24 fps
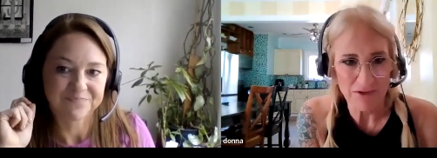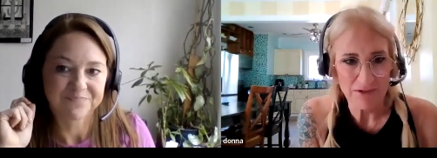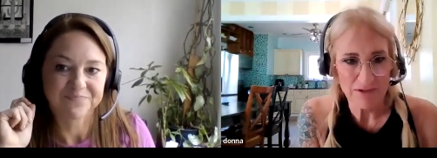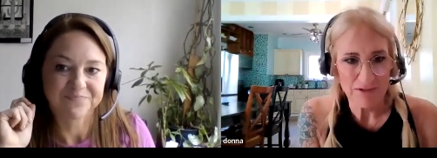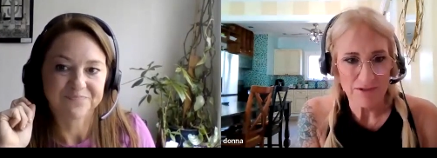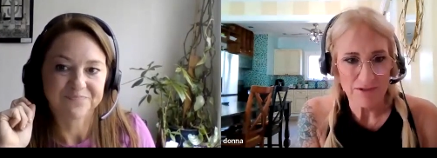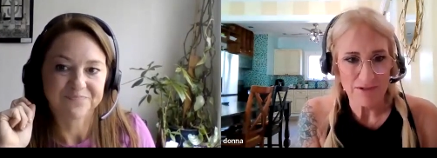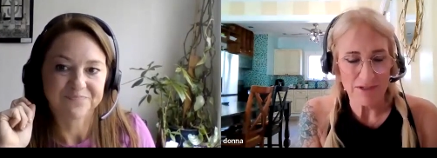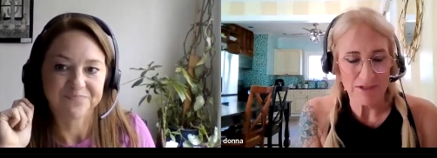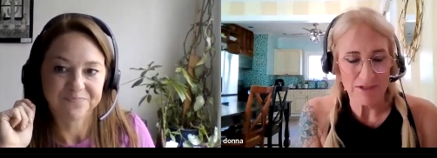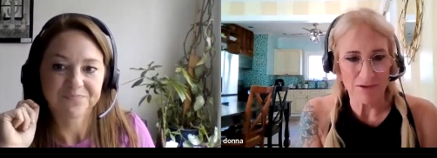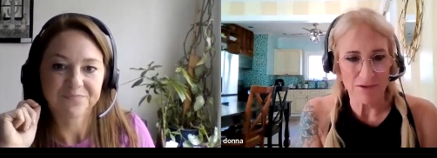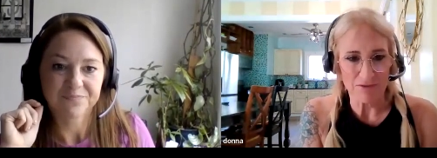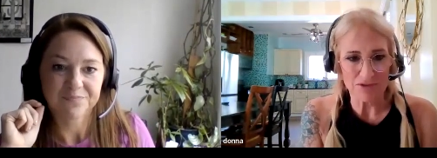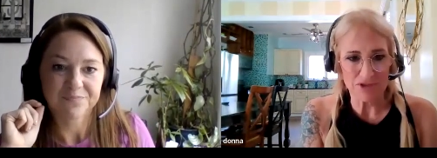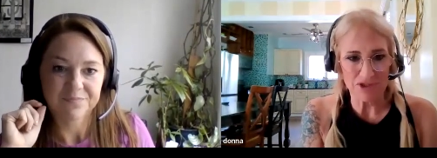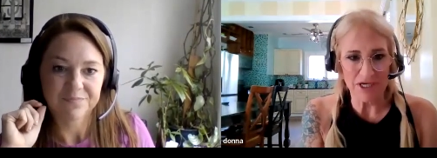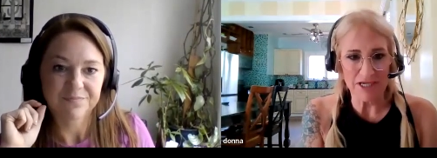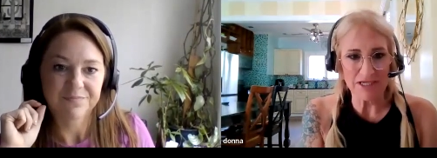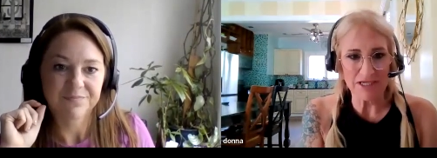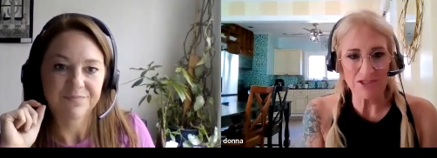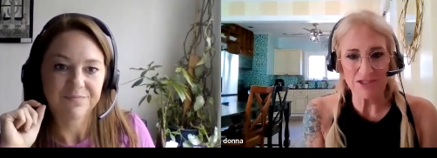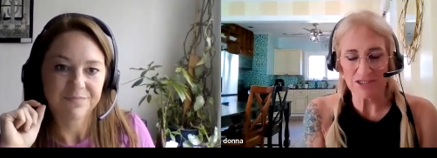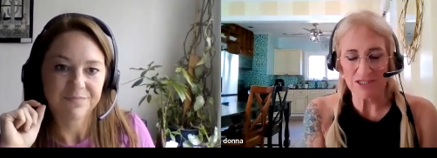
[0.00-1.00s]
Speaker 1: You know,
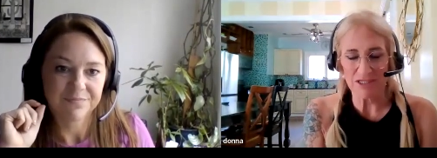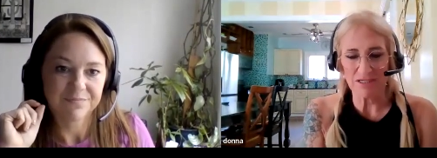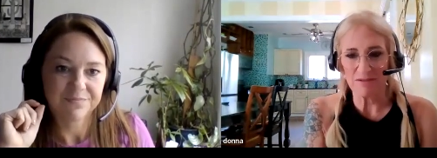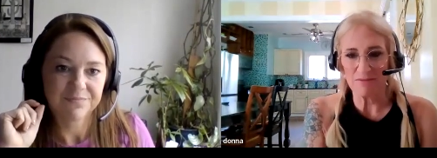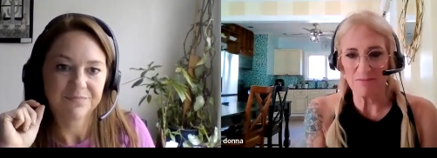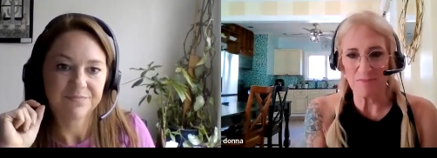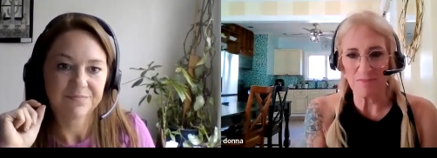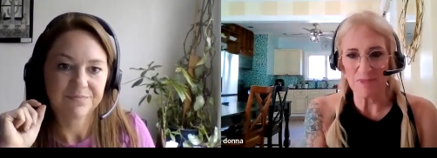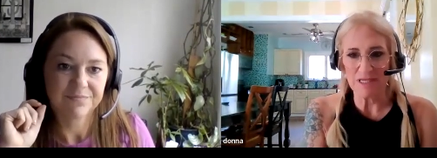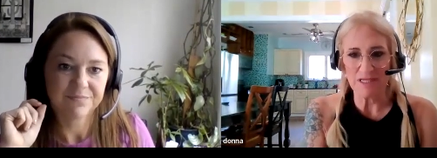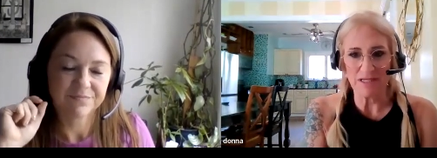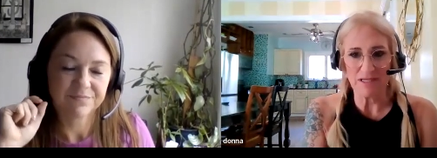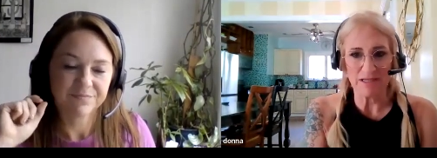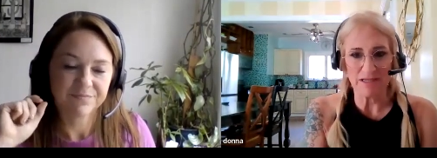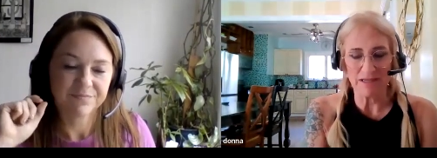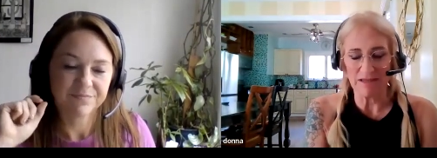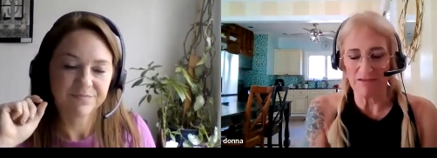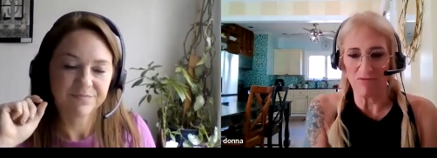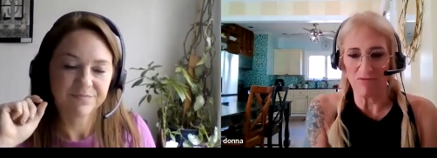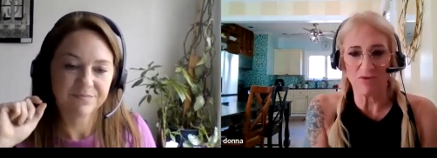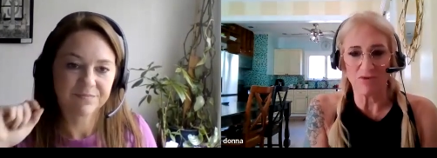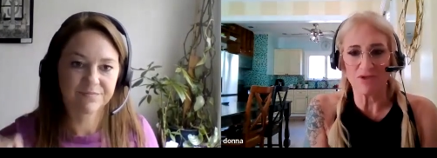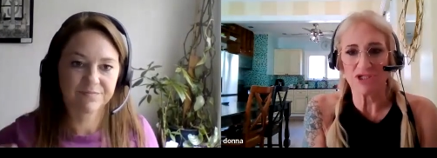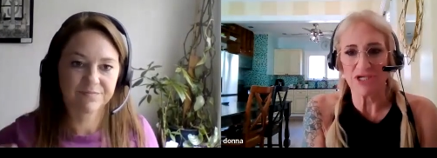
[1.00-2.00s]
change can be
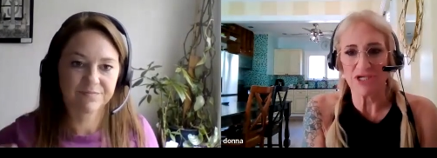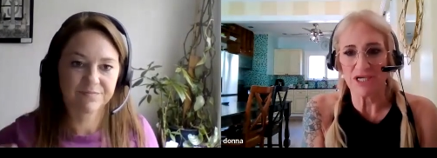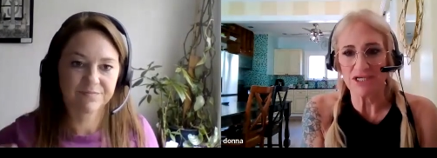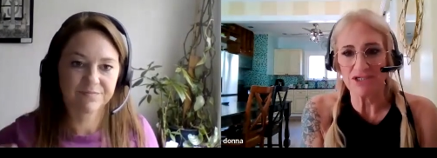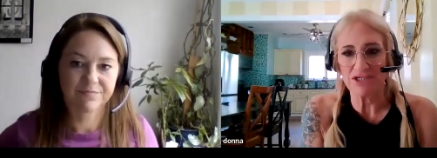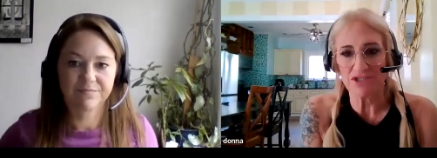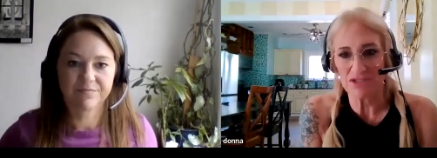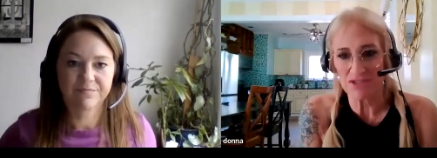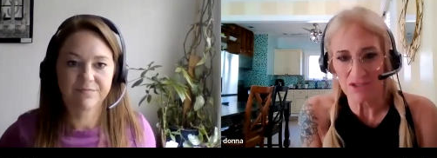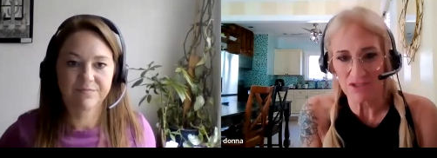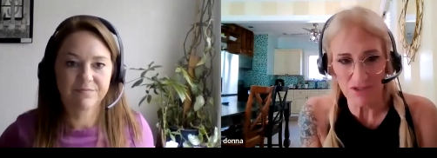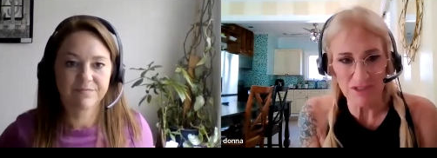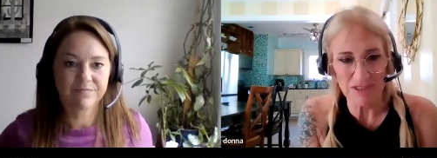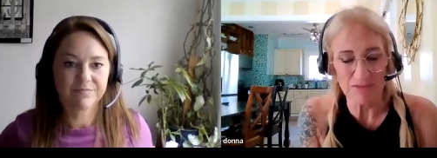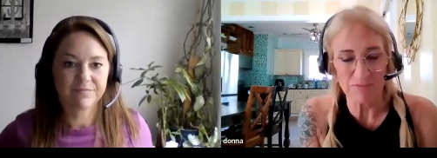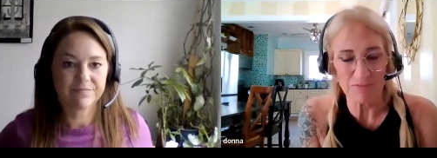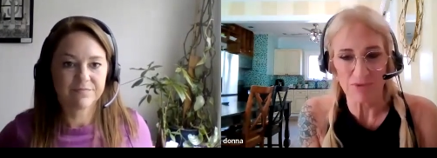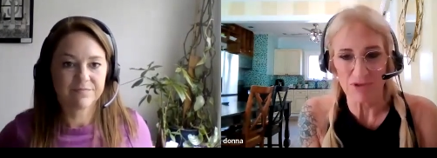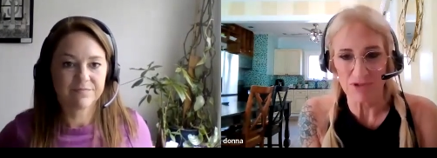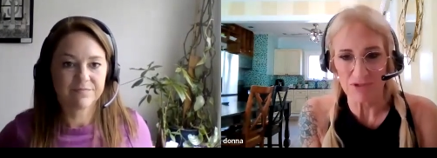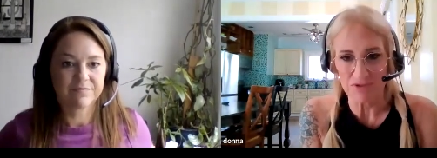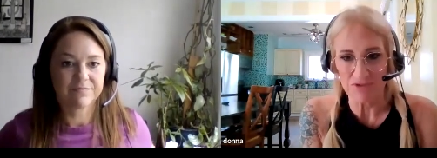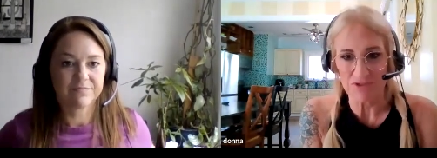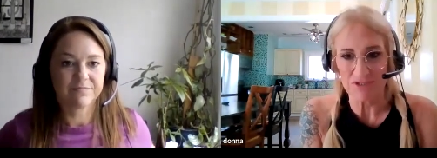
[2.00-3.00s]
even when change is good,
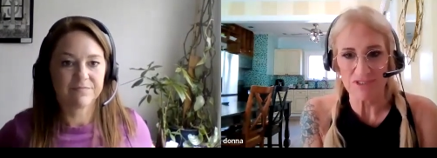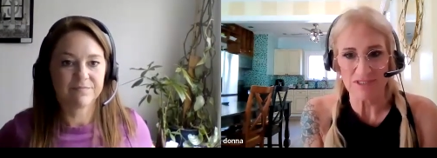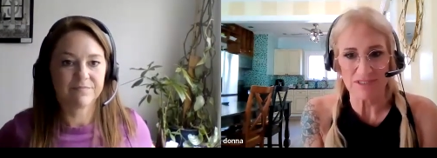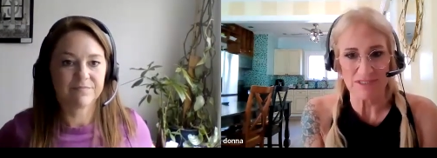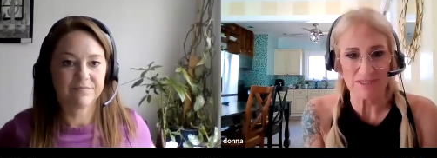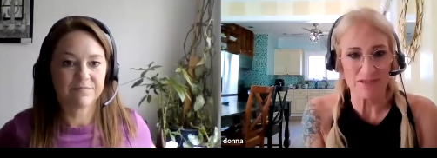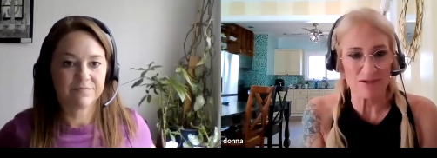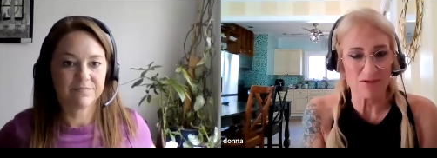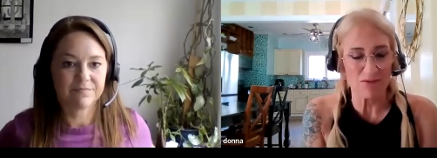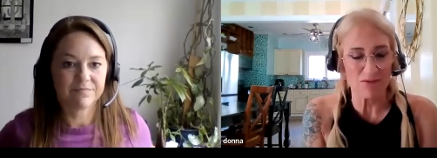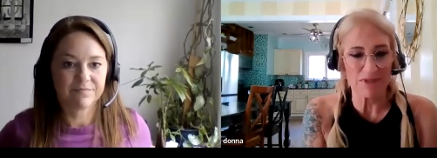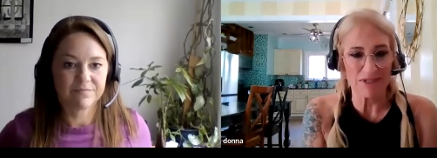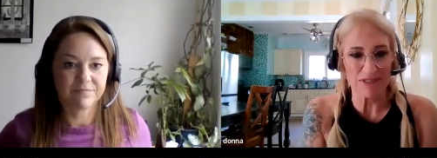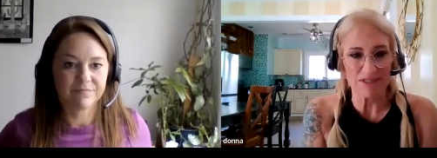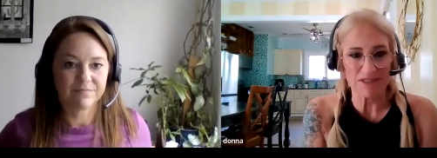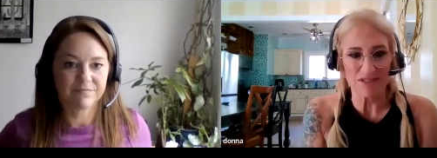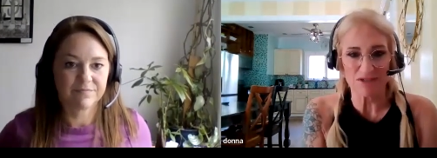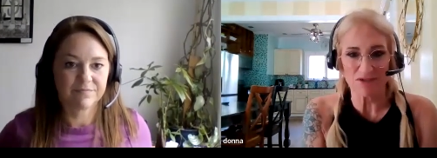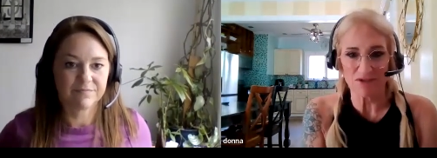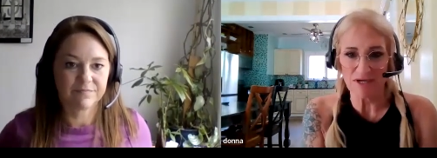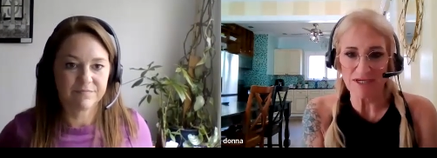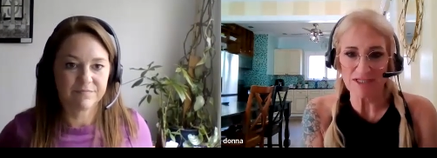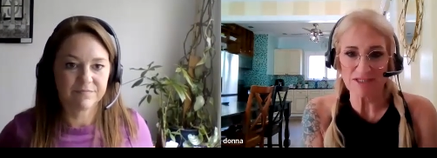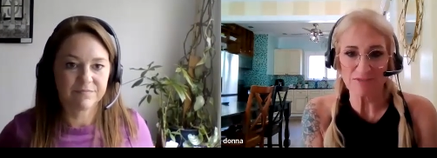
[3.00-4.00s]
it produces a little bit of
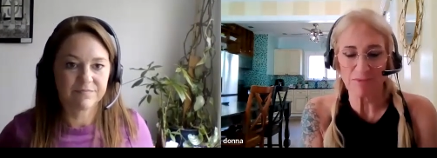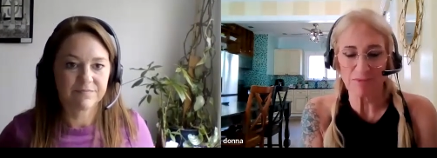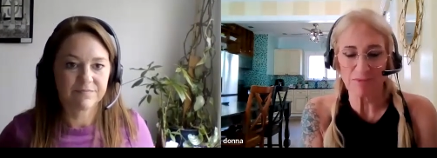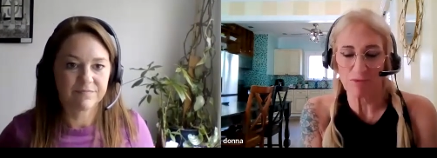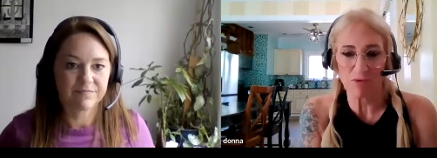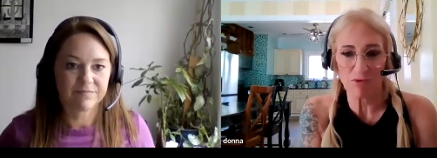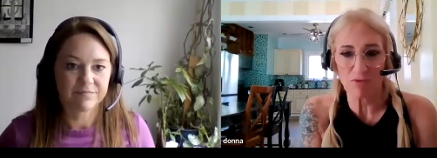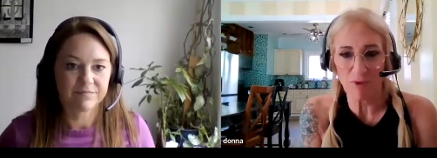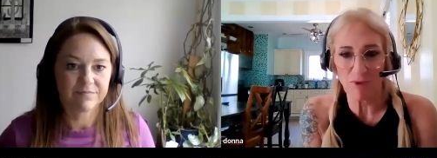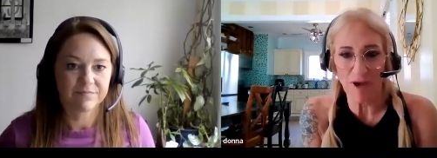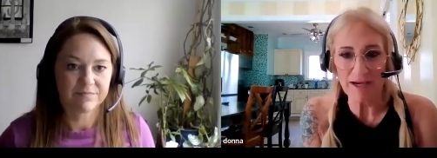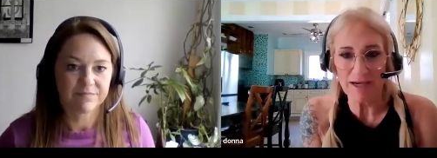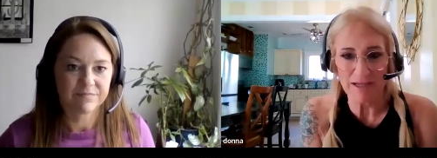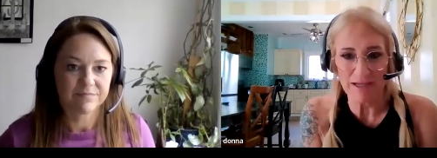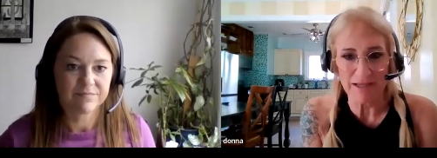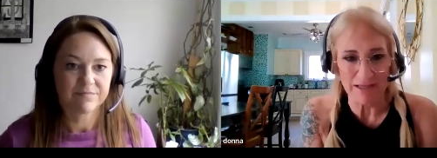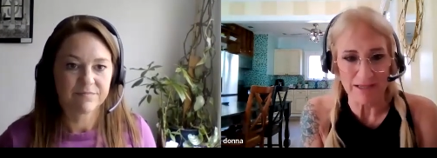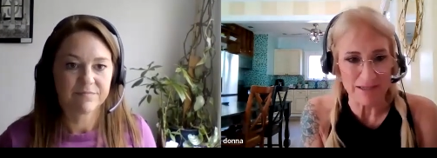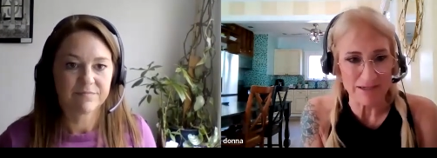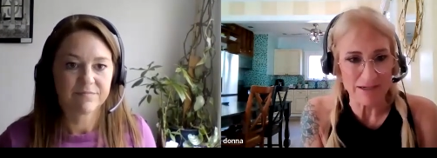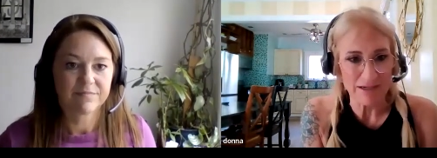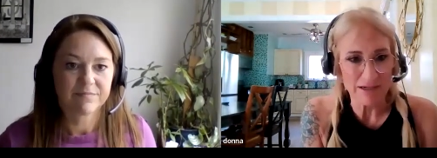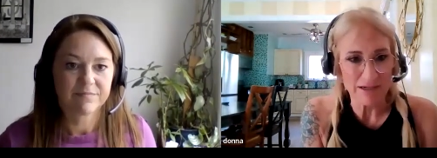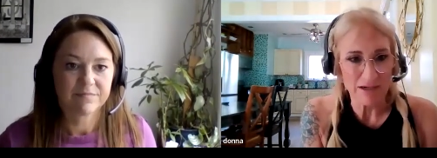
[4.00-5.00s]
stress, but we're
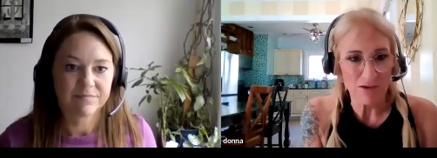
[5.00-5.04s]
writing it.